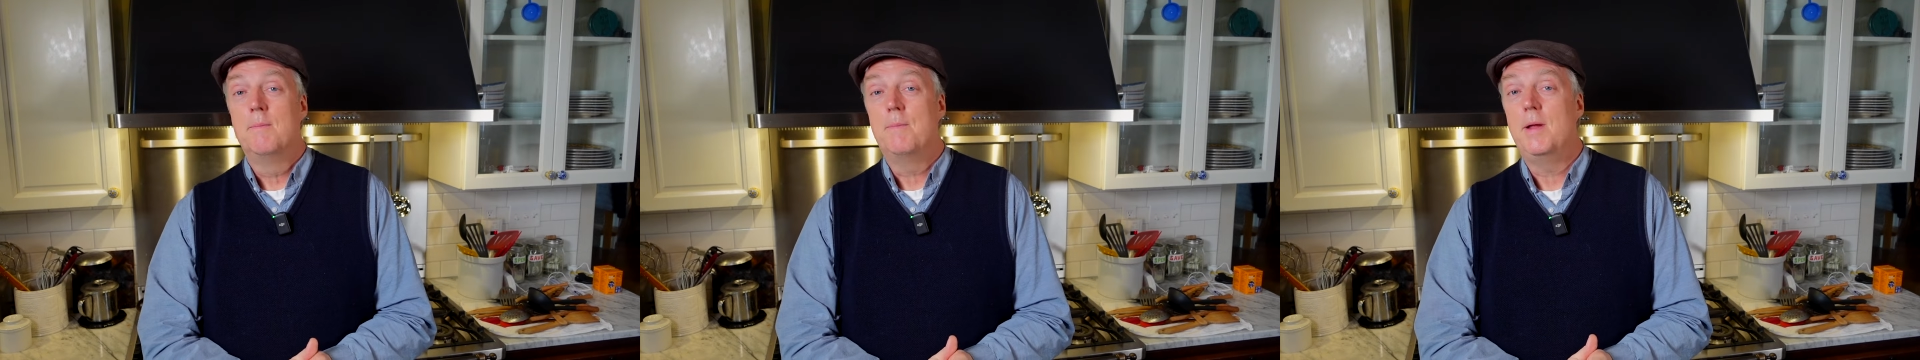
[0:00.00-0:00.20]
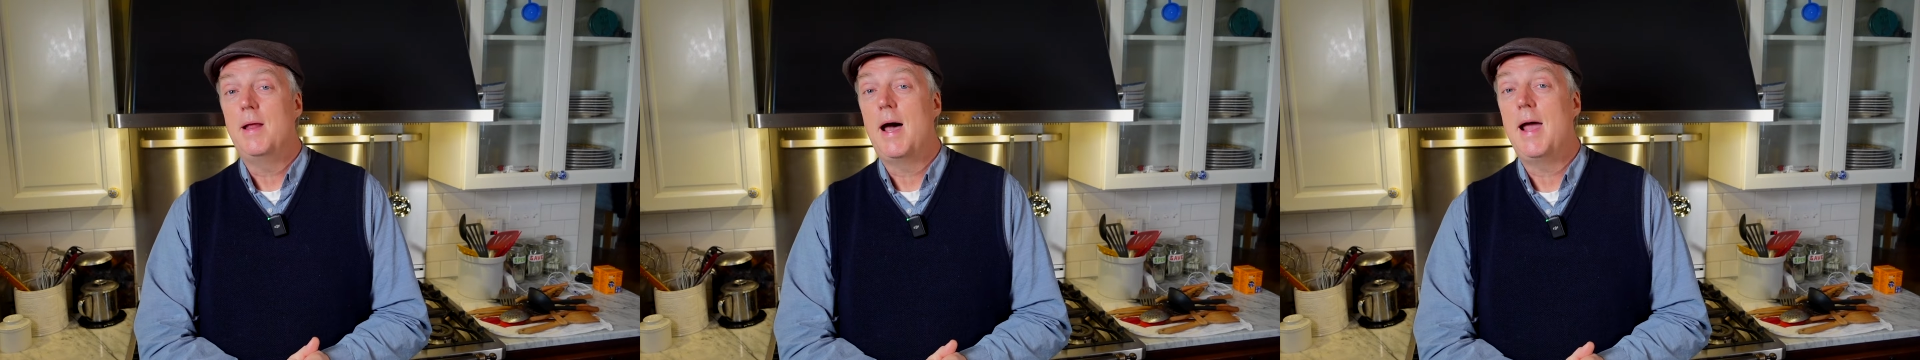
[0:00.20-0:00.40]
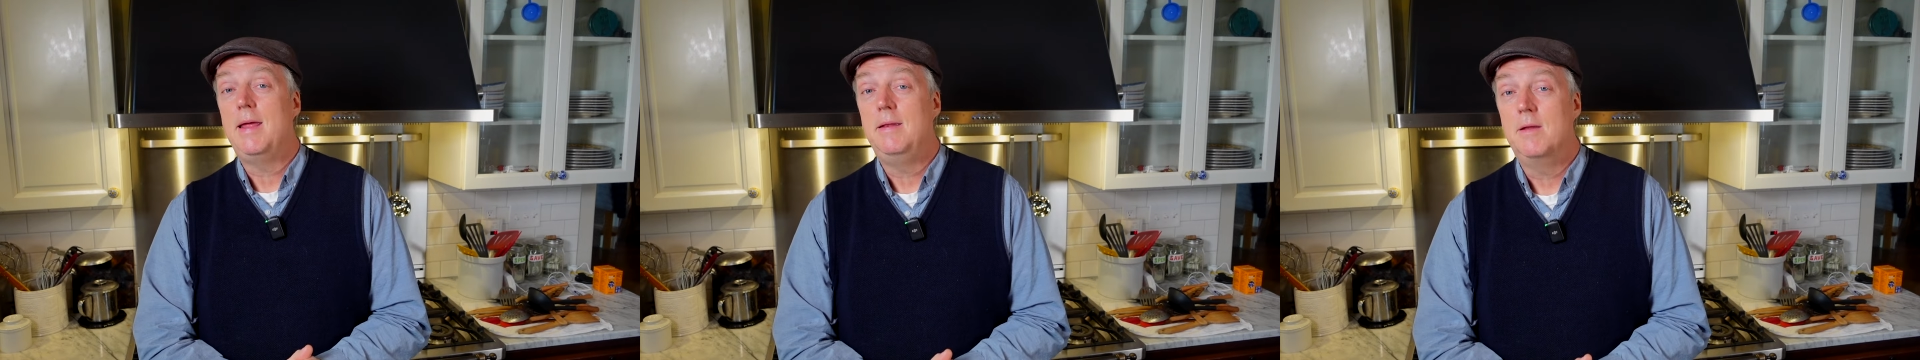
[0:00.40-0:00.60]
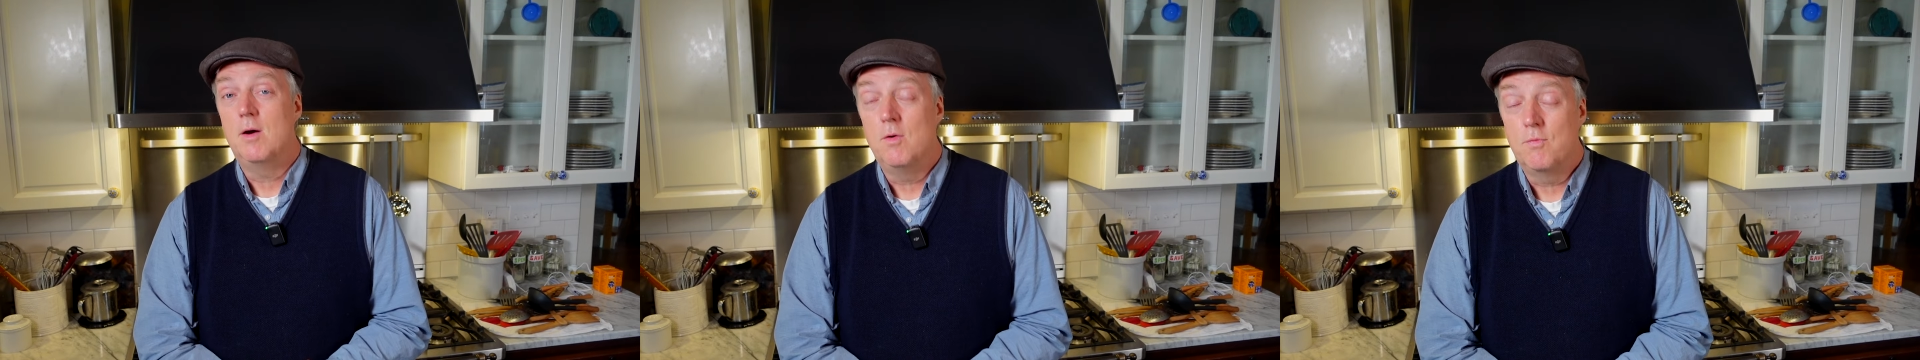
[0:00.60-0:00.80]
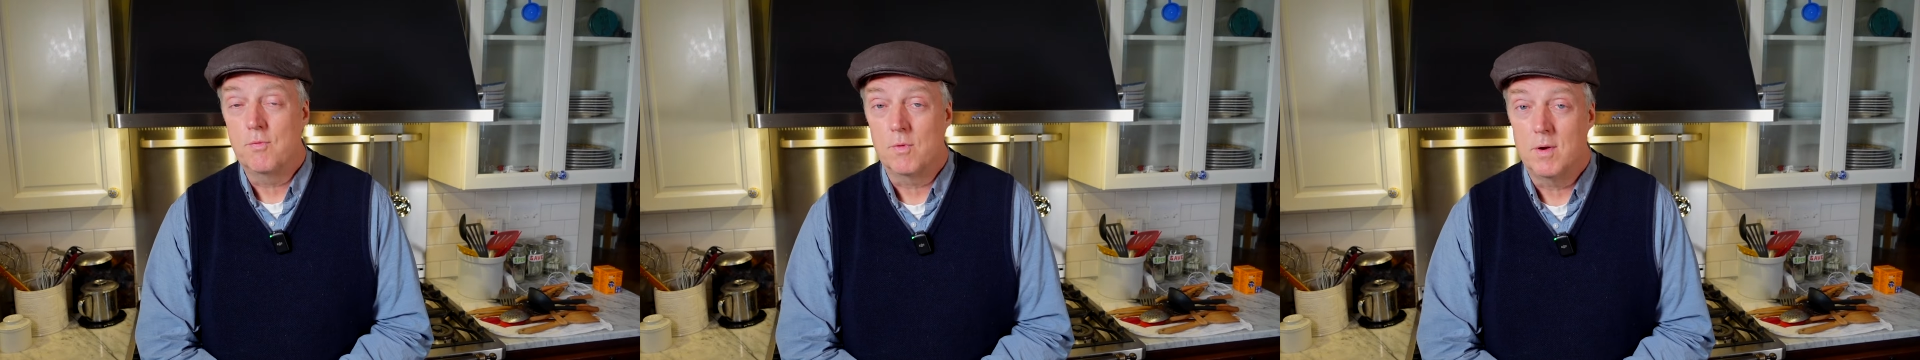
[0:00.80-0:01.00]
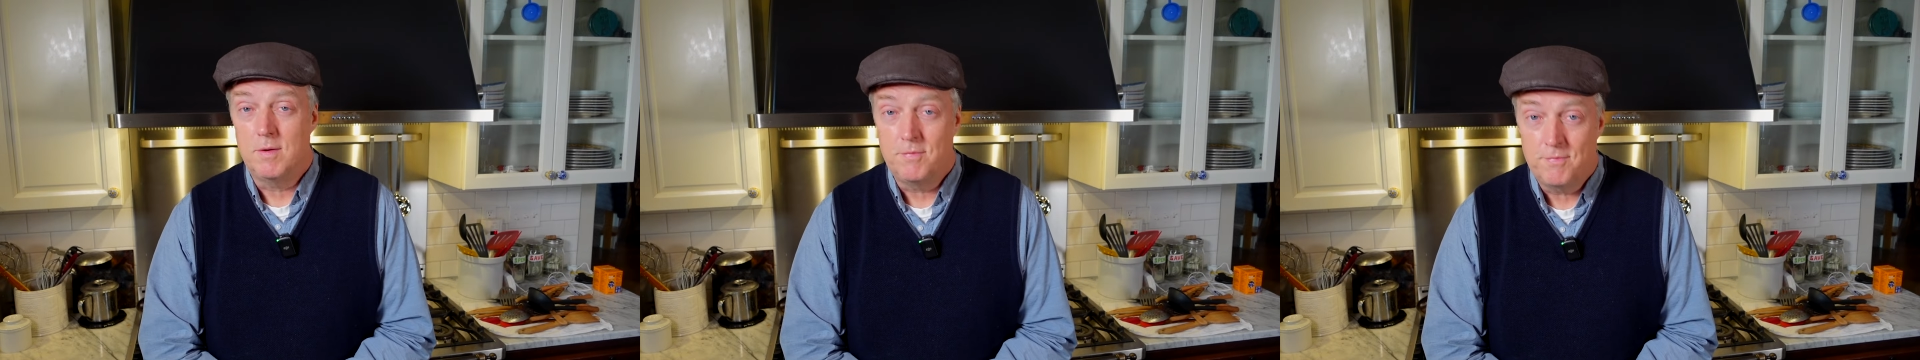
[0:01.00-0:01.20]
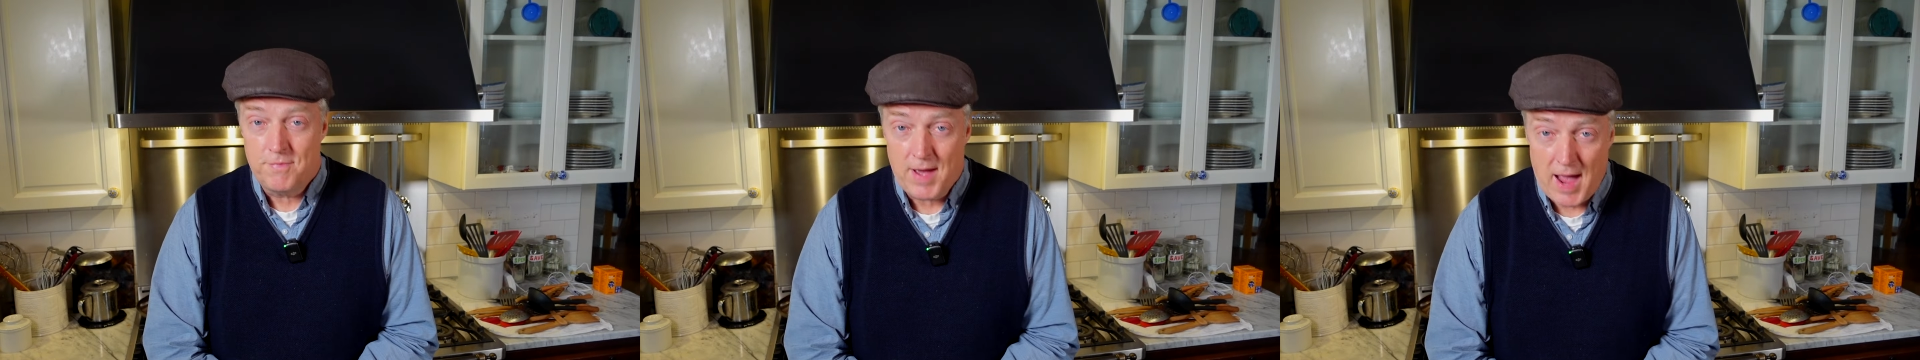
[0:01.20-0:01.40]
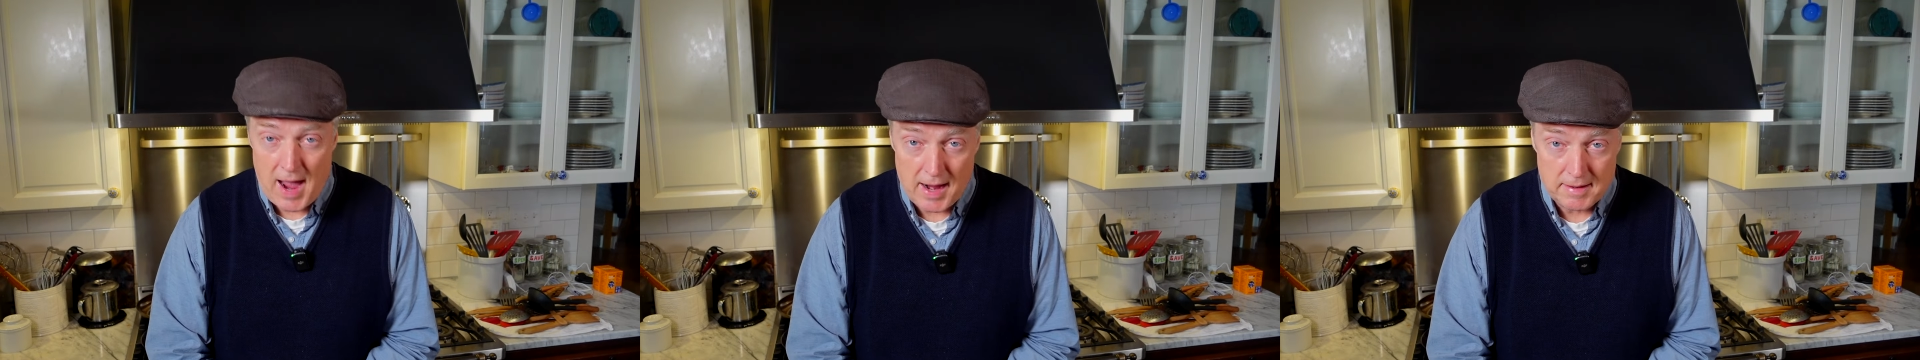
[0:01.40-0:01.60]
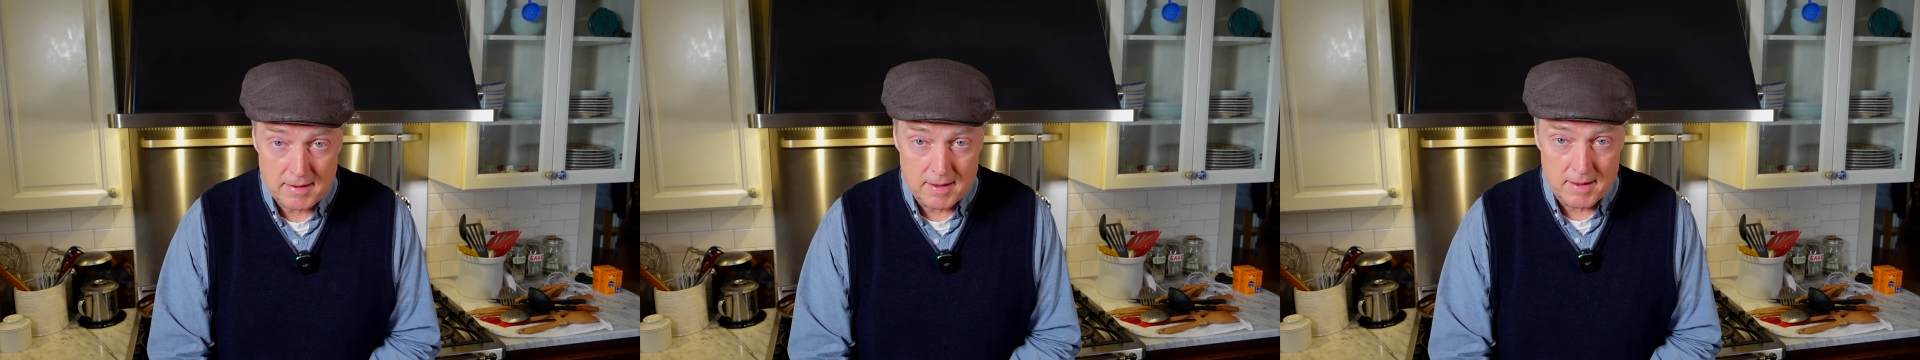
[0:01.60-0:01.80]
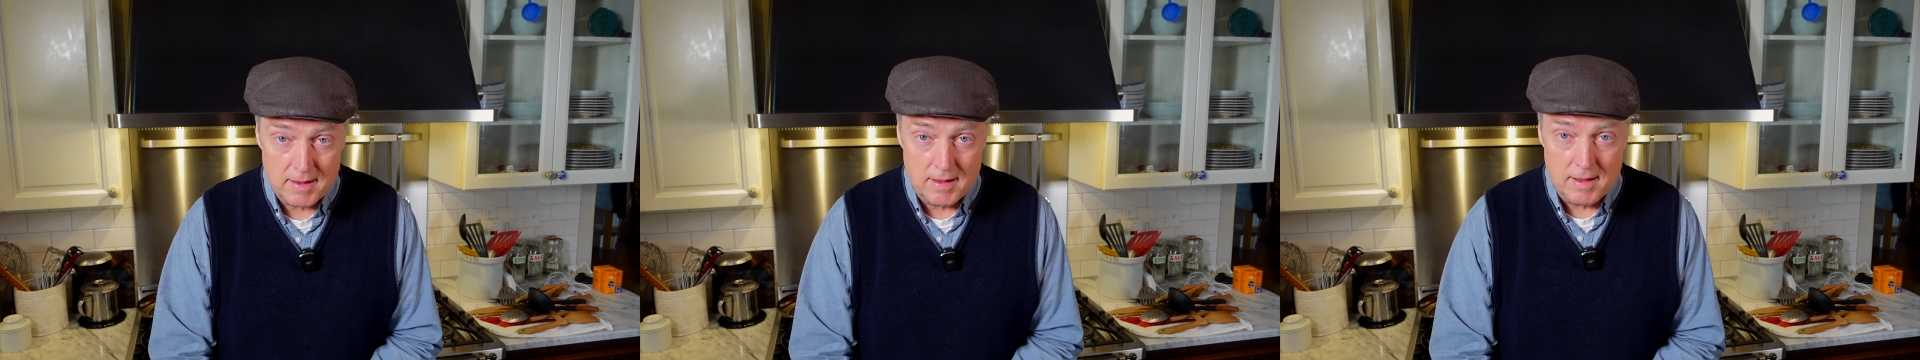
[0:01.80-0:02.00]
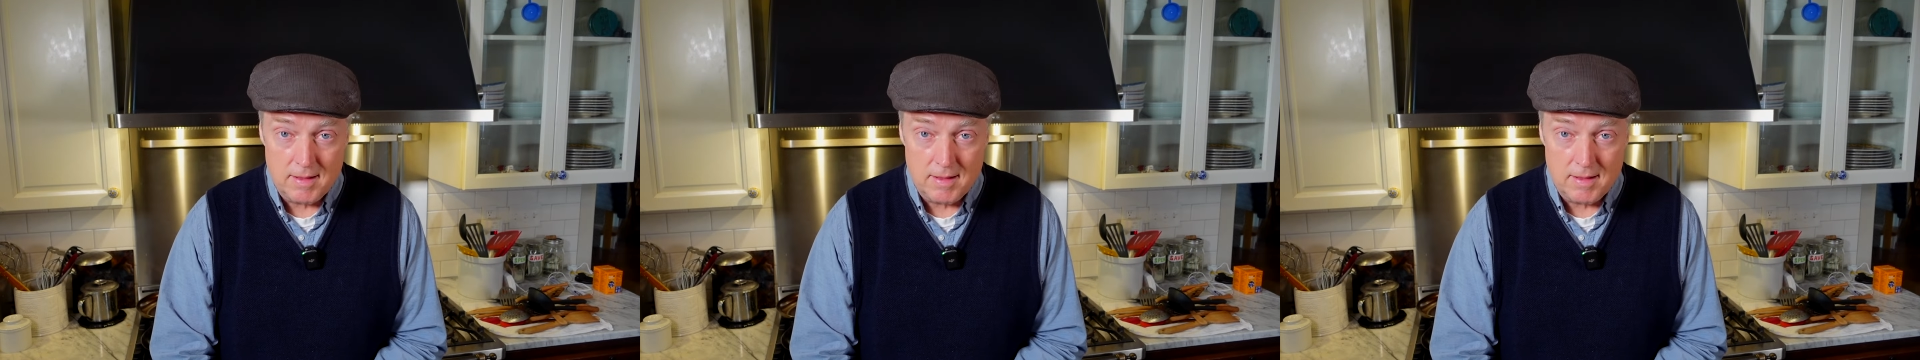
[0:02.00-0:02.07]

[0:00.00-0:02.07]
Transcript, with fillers: but I know for a fact